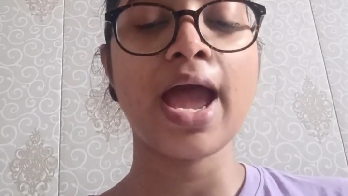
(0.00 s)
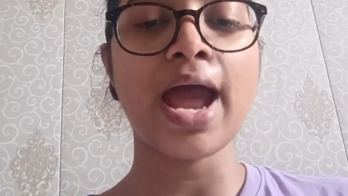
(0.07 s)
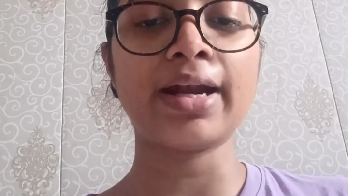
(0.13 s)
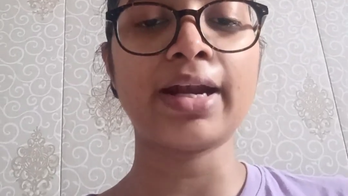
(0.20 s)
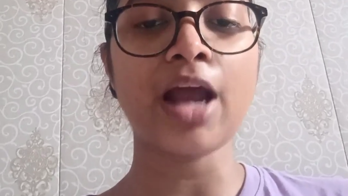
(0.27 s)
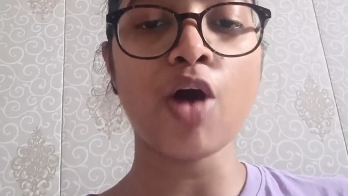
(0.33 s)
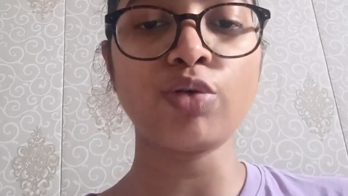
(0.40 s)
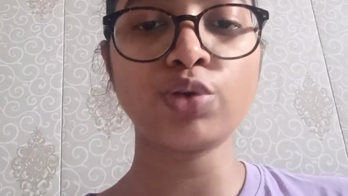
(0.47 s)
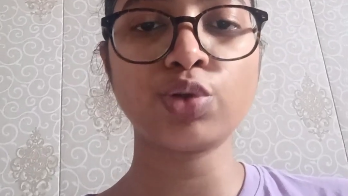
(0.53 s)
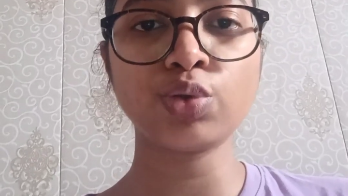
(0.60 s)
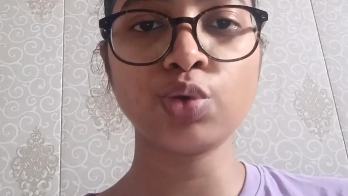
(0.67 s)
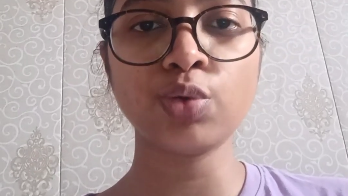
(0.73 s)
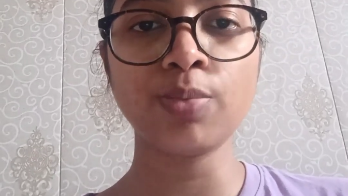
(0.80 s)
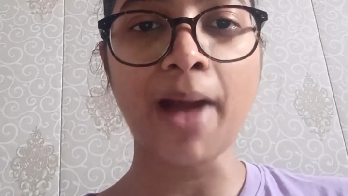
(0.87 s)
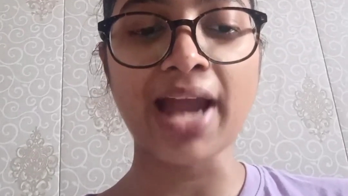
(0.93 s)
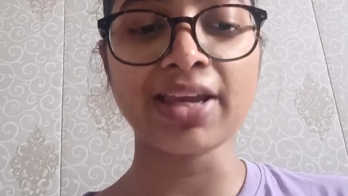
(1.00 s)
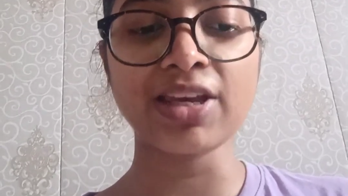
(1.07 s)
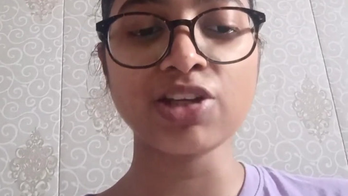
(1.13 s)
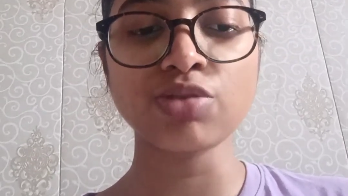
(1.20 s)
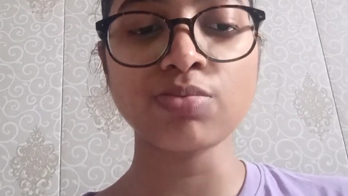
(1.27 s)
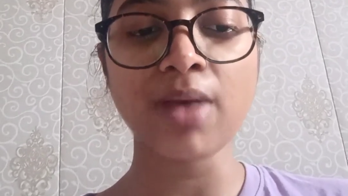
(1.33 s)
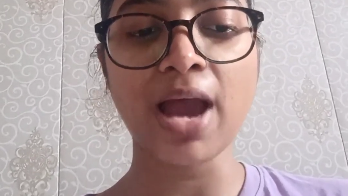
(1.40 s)
and how to do
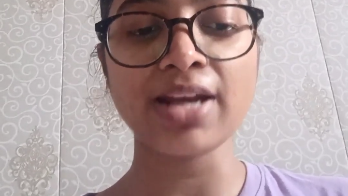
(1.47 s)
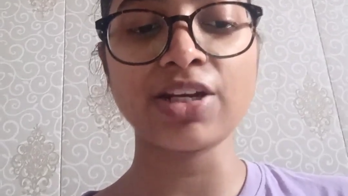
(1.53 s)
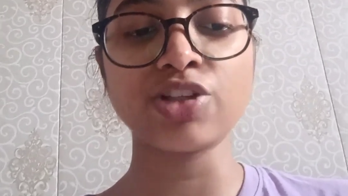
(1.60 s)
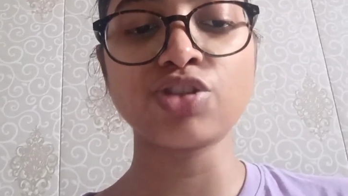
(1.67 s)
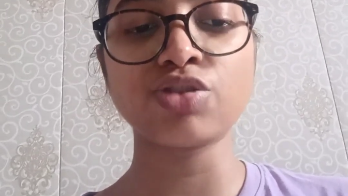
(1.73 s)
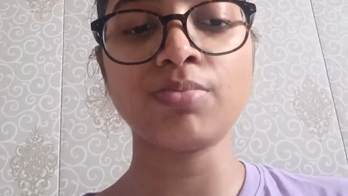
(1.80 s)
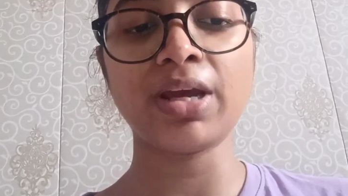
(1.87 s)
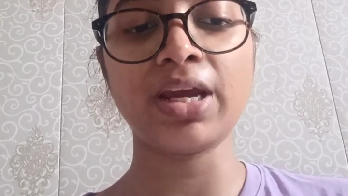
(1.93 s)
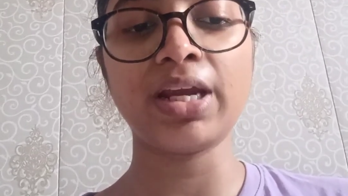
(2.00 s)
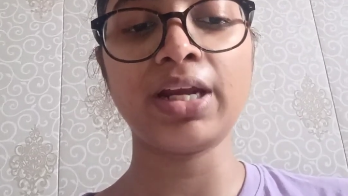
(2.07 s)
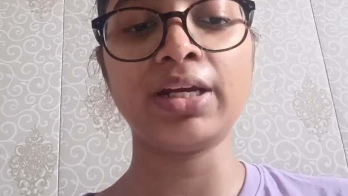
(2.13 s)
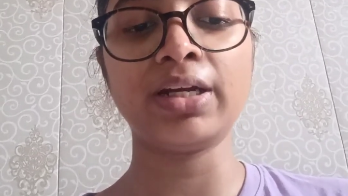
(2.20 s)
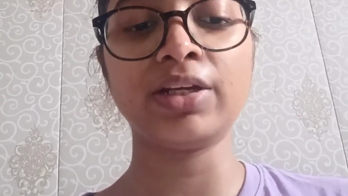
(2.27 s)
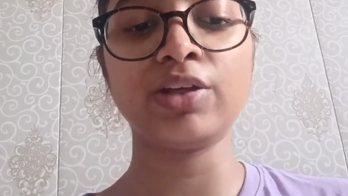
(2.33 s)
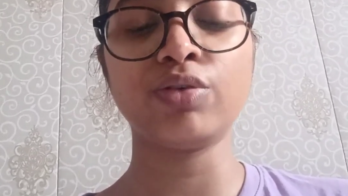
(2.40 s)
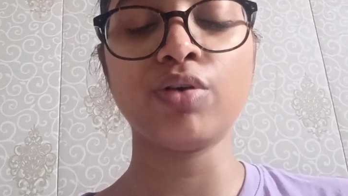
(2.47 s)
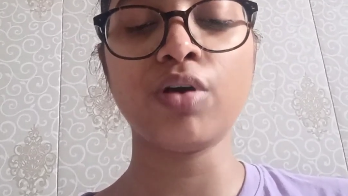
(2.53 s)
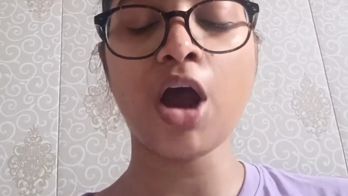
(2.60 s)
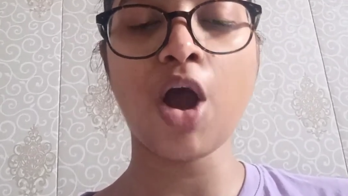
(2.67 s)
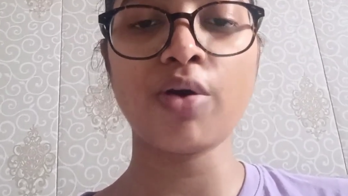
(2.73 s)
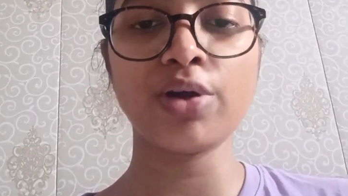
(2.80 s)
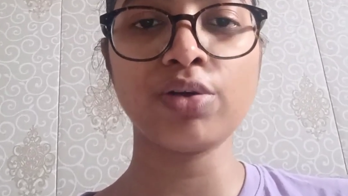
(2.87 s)
package management, you
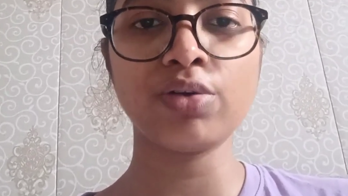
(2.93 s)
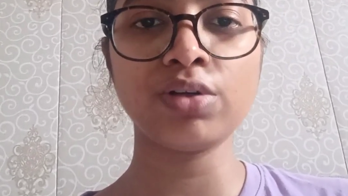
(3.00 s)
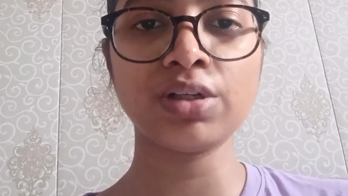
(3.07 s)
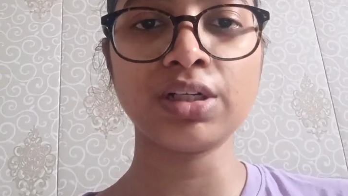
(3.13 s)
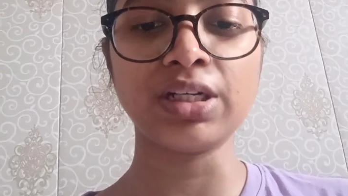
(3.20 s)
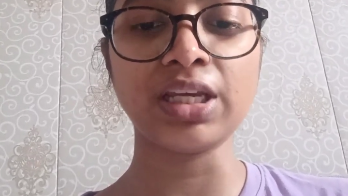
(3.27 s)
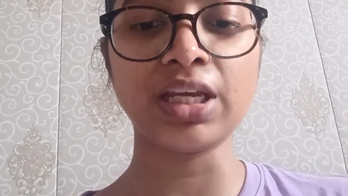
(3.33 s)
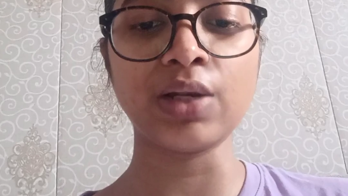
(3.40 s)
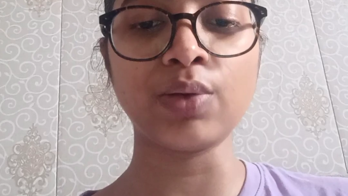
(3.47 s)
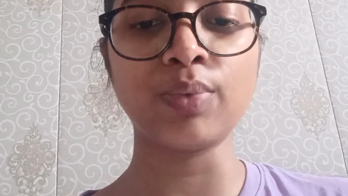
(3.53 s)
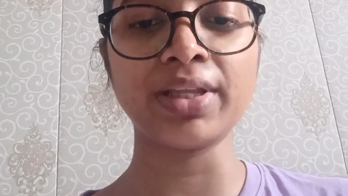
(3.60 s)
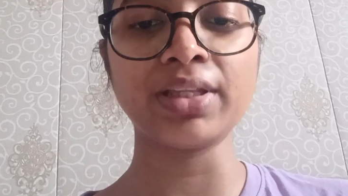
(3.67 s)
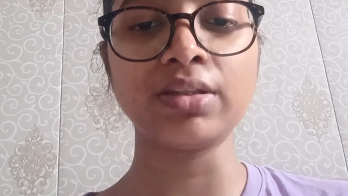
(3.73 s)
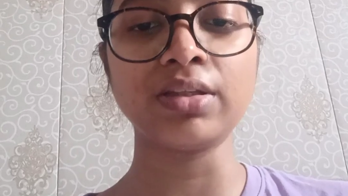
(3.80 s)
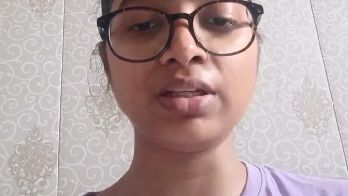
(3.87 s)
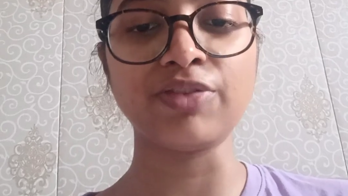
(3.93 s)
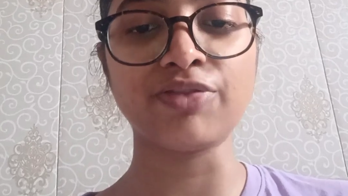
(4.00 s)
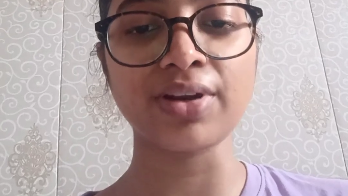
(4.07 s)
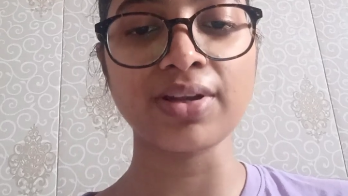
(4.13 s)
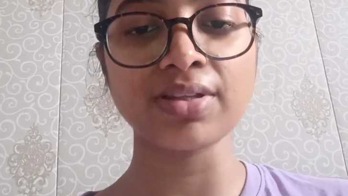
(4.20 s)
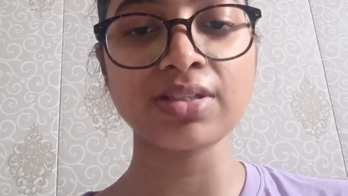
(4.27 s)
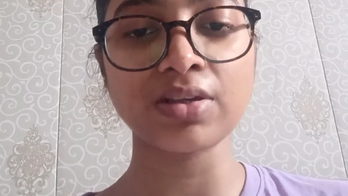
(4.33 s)
know, how you'll deal with
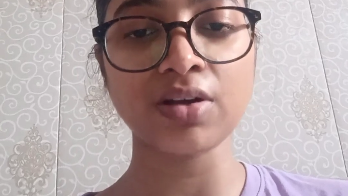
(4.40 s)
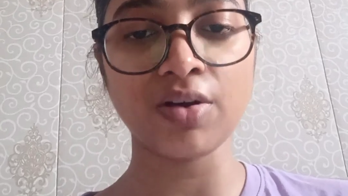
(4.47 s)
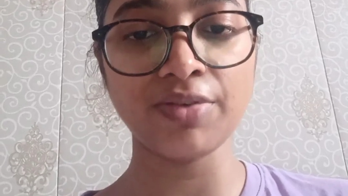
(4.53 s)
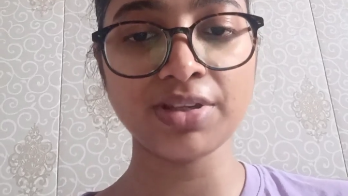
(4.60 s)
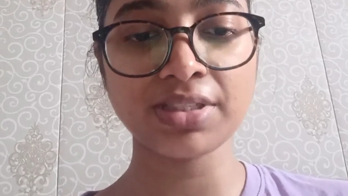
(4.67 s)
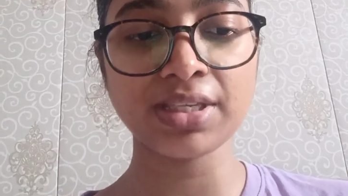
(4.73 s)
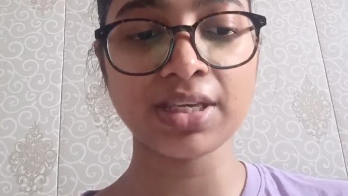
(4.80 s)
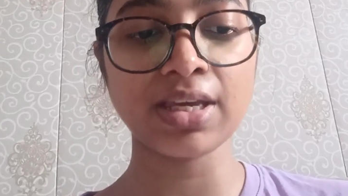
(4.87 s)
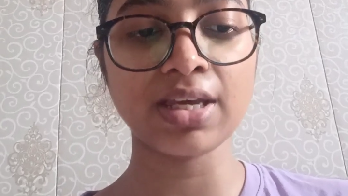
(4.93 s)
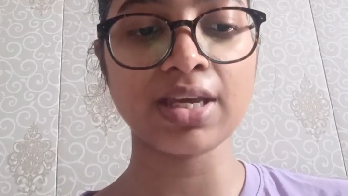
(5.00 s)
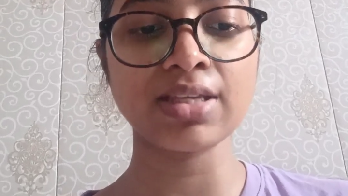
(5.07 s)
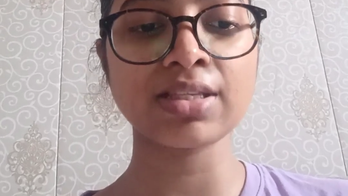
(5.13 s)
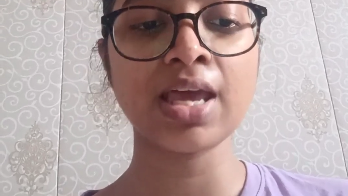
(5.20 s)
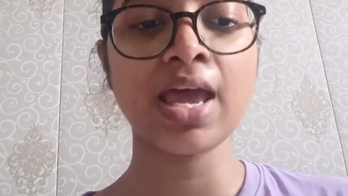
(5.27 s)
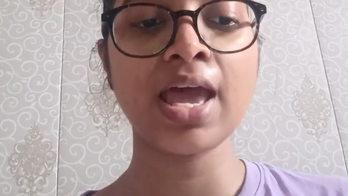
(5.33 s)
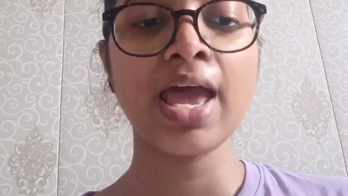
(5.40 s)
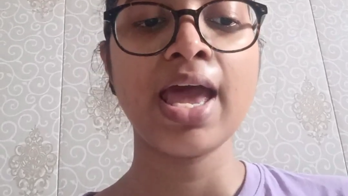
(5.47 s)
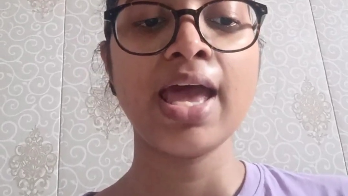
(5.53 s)
different services.